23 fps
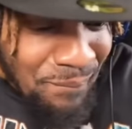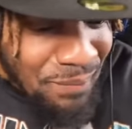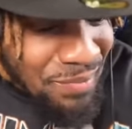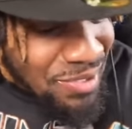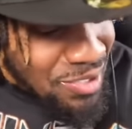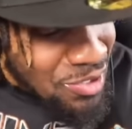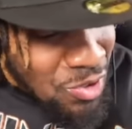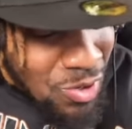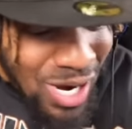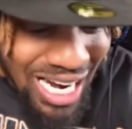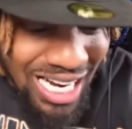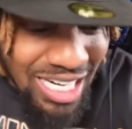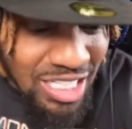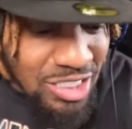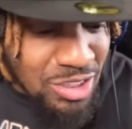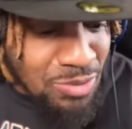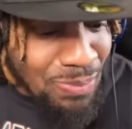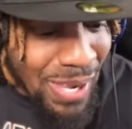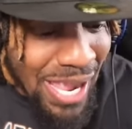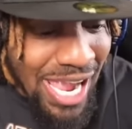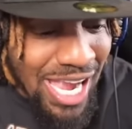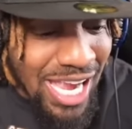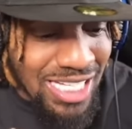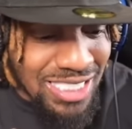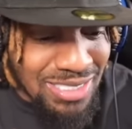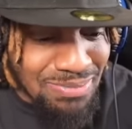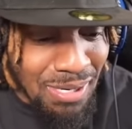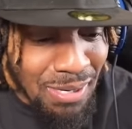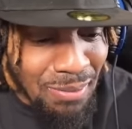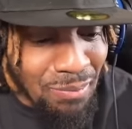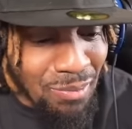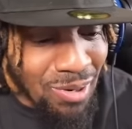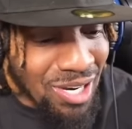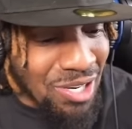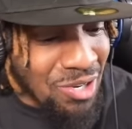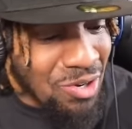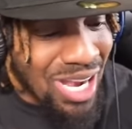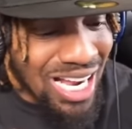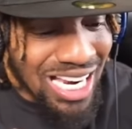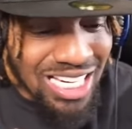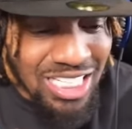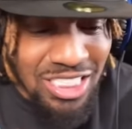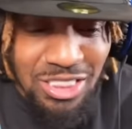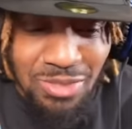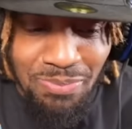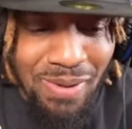You gotta spaz, my boy. You gotta
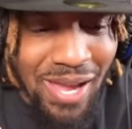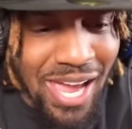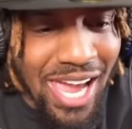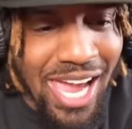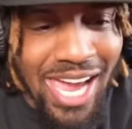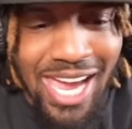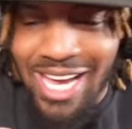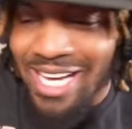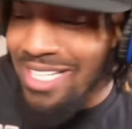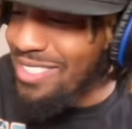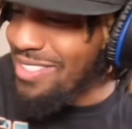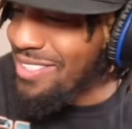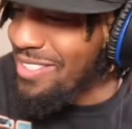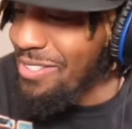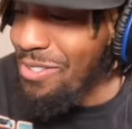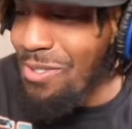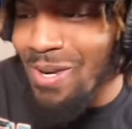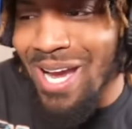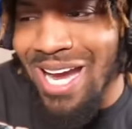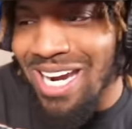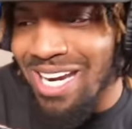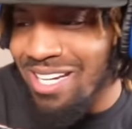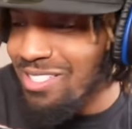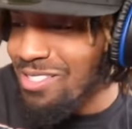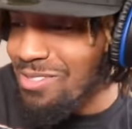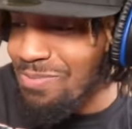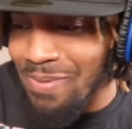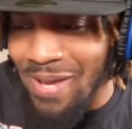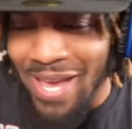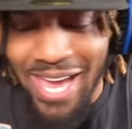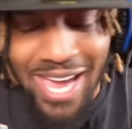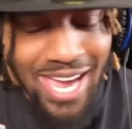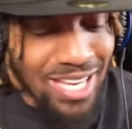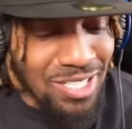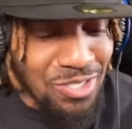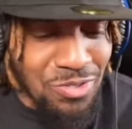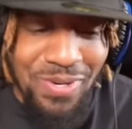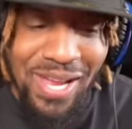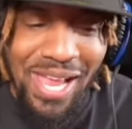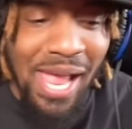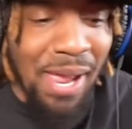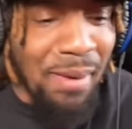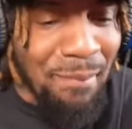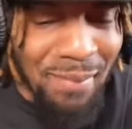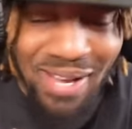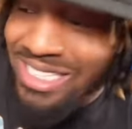spaz. You gotta spaz. You
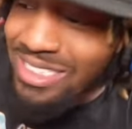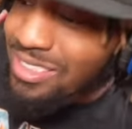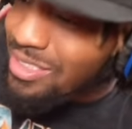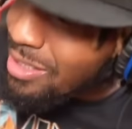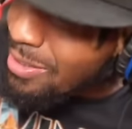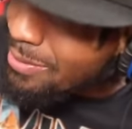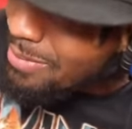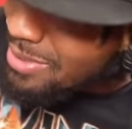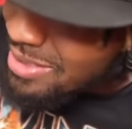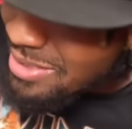can't mess up the